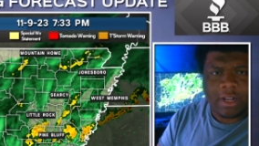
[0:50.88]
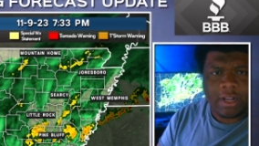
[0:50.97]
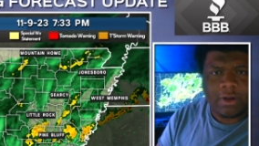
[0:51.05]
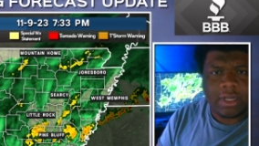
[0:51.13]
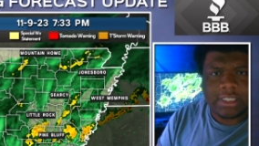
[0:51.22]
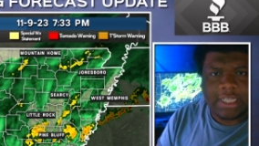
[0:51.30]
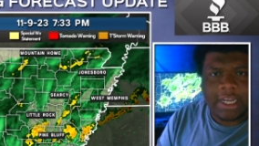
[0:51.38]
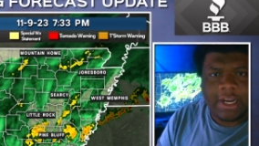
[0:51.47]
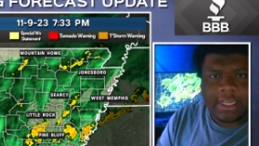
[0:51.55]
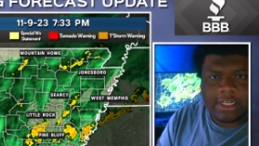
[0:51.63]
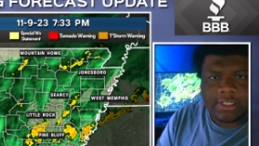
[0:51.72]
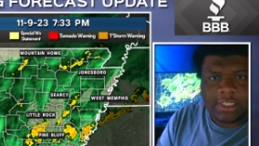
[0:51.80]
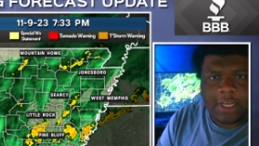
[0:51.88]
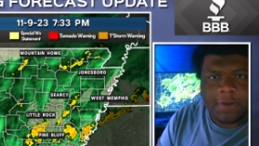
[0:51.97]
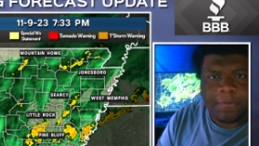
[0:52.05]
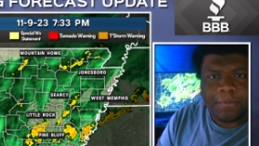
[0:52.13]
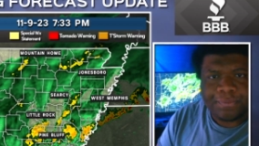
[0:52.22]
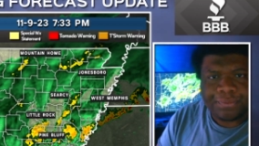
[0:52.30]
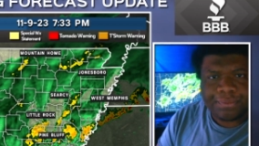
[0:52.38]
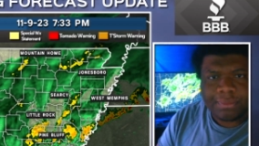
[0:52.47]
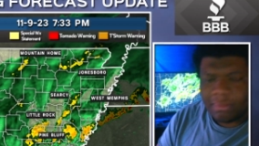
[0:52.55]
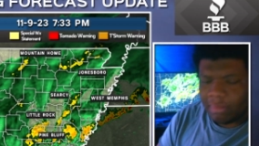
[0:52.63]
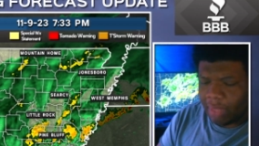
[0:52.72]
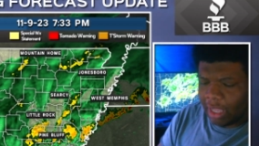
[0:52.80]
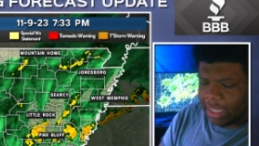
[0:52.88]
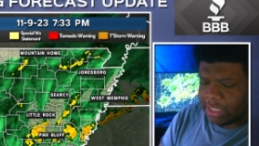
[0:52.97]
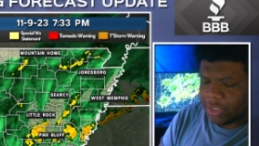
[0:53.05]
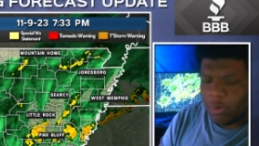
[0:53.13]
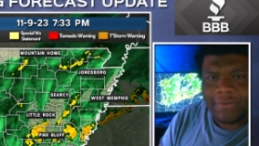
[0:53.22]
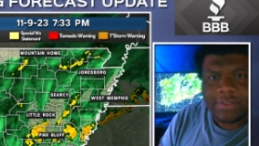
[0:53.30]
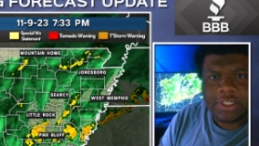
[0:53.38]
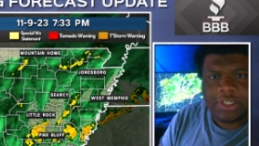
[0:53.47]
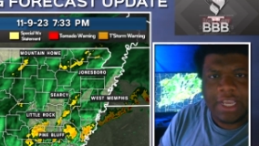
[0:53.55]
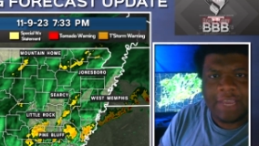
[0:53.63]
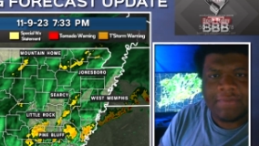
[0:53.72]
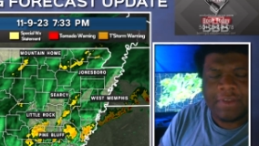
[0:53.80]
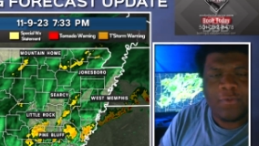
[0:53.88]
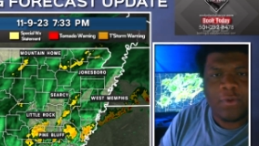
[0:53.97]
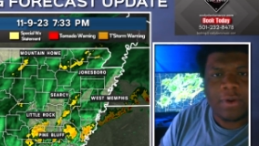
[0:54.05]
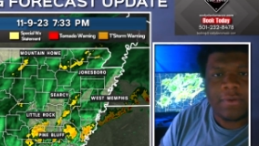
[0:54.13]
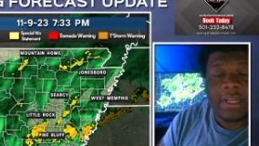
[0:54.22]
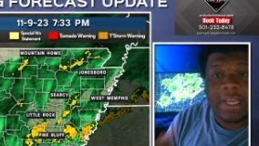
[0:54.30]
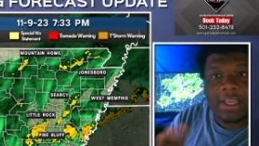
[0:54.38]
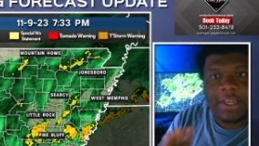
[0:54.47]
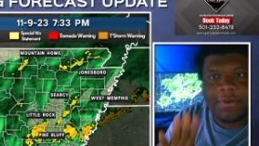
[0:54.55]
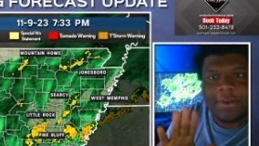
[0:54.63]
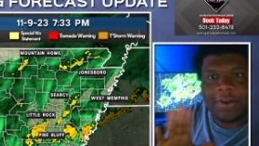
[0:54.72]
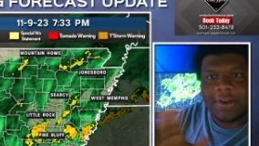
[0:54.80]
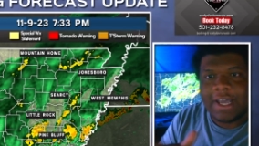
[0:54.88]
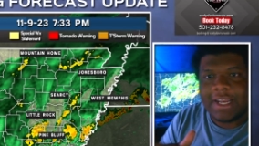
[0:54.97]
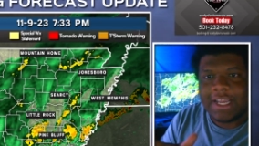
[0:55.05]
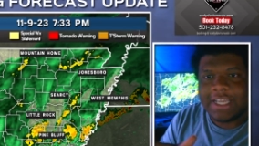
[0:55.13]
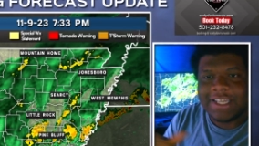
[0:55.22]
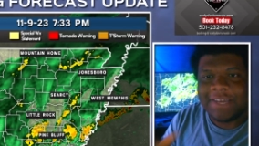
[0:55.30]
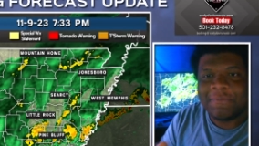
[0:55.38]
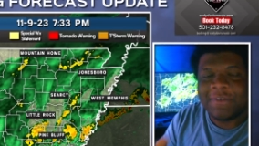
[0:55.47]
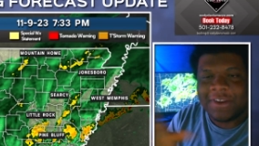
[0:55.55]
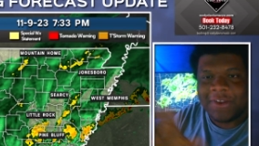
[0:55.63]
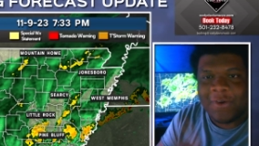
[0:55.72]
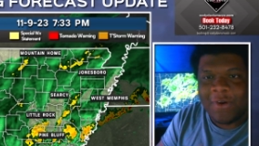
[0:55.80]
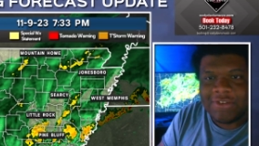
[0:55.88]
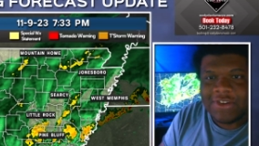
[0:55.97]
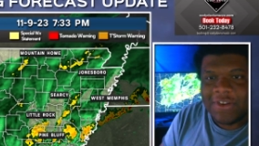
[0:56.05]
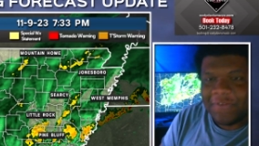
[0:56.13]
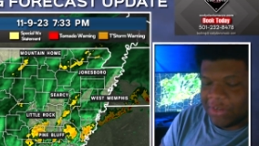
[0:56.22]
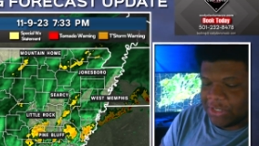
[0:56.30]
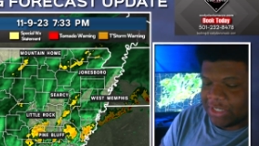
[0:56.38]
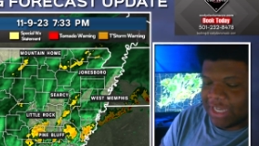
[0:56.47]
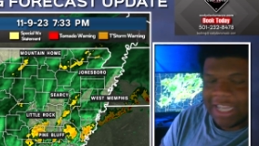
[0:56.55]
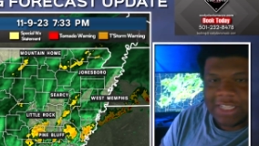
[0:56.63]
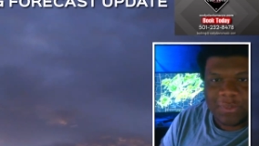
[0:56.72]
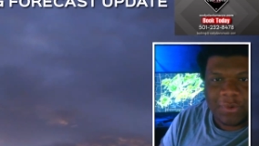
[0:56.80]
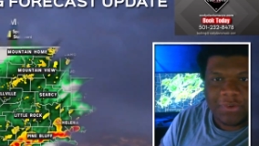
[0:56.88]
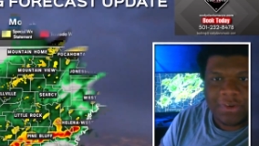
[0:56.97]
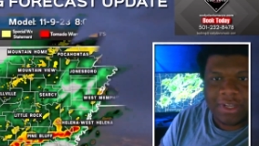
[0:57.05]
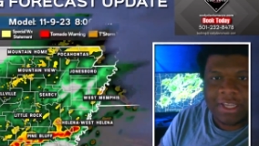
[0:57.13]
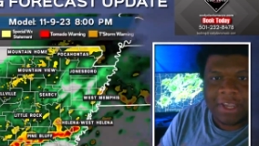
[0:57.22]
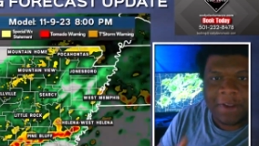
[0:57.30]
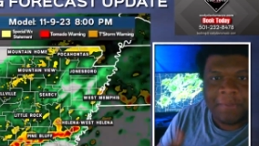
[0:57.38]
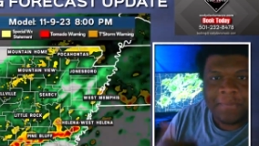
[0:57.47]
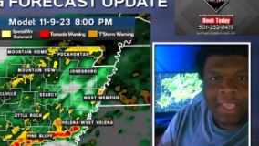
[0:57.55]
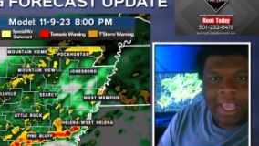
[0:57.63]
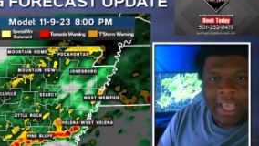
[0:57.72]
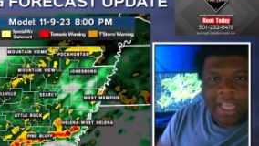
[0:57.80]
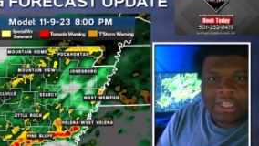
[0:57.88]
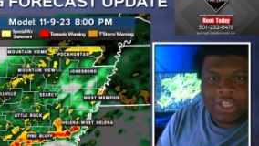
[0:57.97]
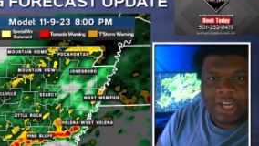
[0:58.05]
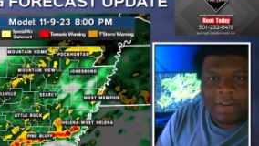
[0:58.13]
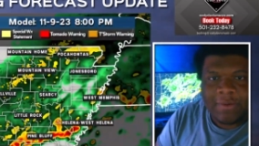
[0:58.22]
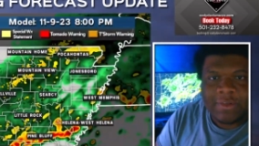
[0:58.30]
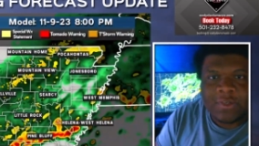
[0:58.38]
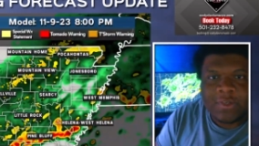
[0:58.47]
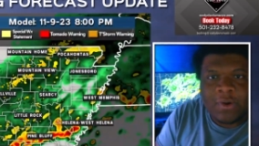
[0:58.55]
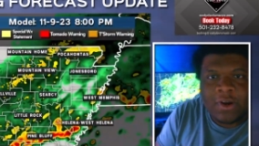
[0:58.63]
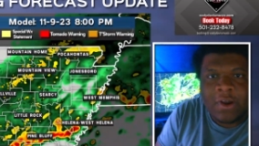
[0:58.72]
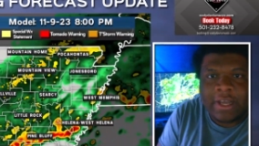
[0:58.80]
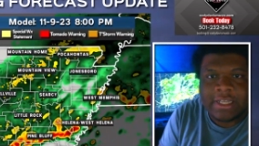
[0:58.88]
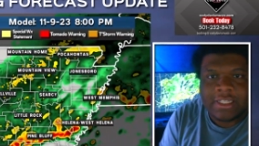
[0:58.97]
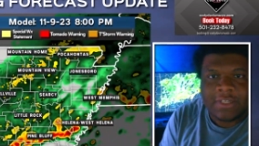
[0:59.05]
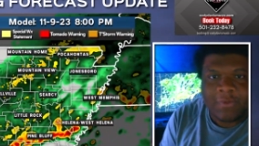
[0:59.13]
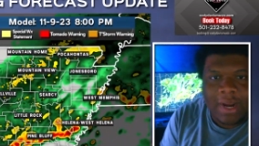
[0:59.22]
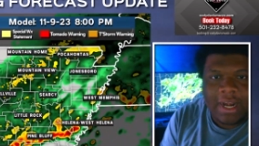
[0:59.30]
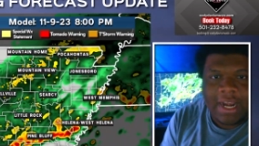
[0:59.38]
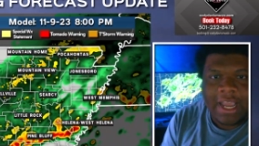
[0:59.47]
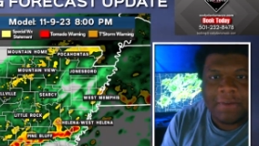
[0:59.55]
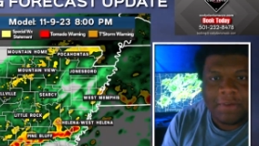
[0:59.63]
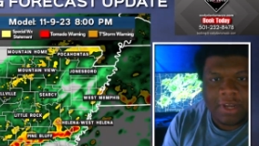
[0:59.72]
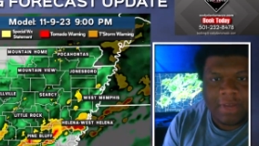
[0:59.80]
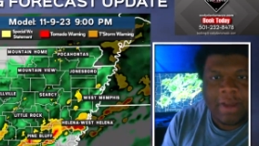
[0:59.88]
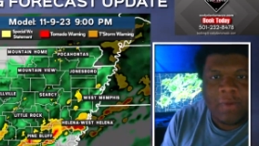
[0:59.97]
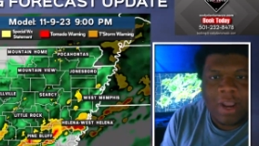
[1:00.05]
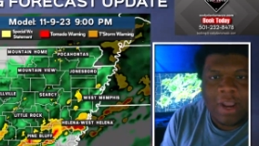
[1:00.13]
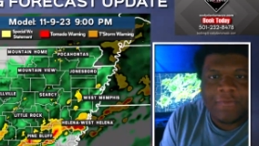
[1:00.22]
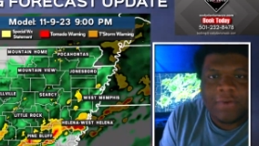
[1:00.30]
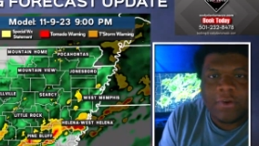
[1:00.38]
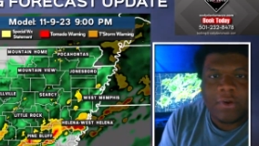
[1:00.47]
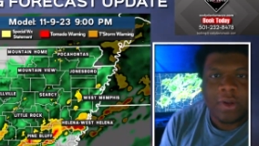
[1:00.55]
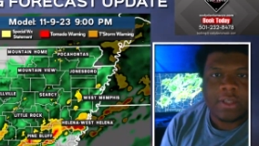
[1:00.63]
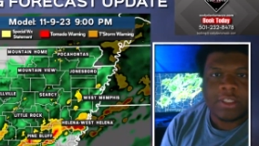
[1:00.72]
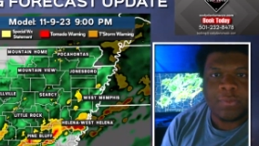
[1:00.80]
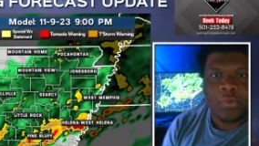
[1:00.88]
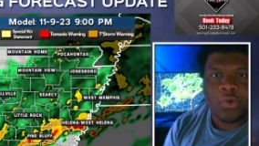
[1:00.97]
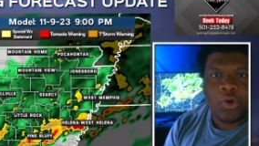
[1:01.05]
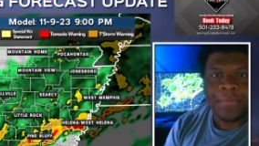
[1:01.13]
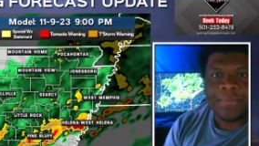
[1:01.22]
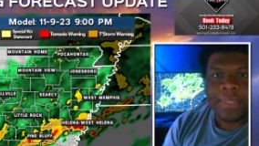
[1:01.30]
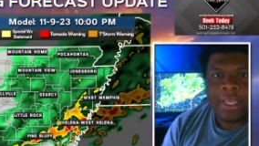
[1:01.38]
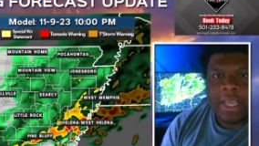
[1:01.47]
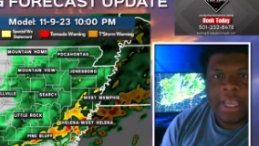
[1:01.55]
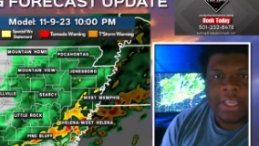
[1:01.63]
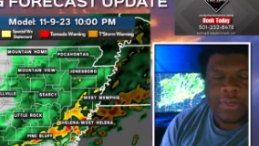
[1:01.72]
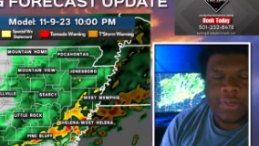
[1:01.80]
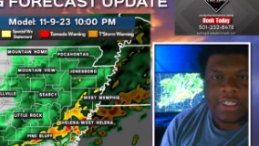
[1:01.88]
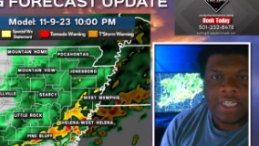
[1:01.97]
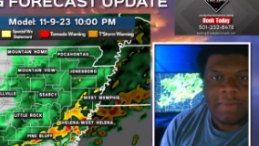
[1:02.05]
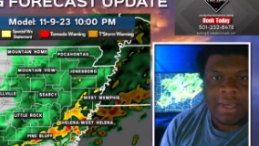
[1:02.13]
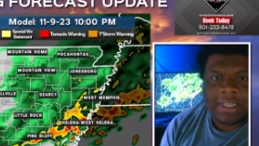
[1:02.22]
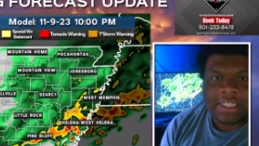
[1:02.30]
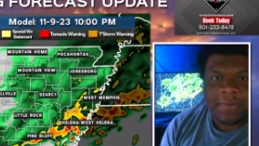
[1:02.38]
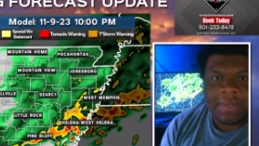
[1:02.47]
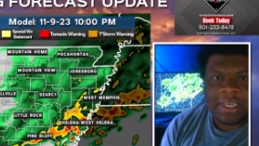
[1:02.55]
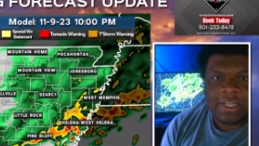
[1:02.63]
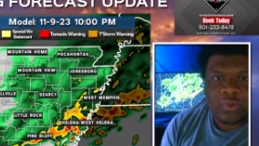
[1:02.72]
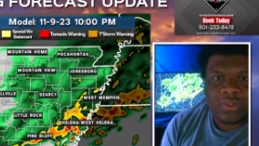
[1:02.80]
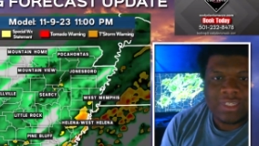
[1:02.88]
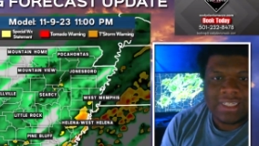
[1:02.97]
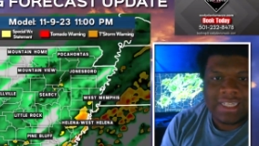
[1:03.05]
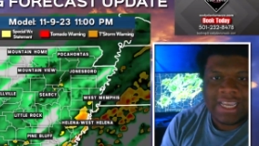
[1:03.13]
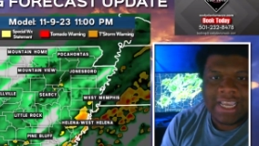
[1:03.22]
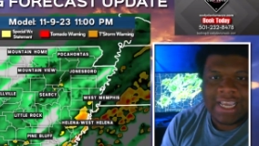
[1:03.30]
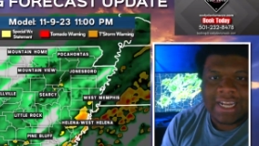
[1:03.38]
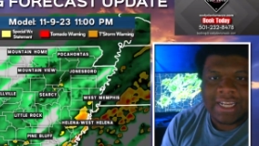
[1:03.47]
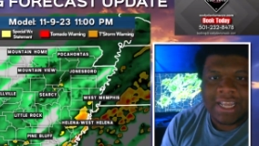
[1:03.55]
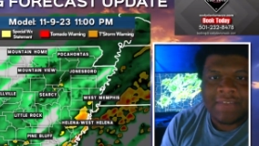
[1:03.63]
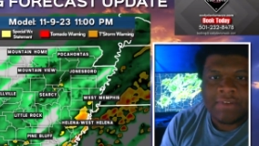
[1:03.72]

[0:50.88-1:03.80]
across the area here. So, let's go over to your evening well, not your highlights. I'm going to go over to your futurecast real quickly here. Let's talk about what's going on. So right now, good amount of rainfall across the board. And you can see by the time we get towards 10, 11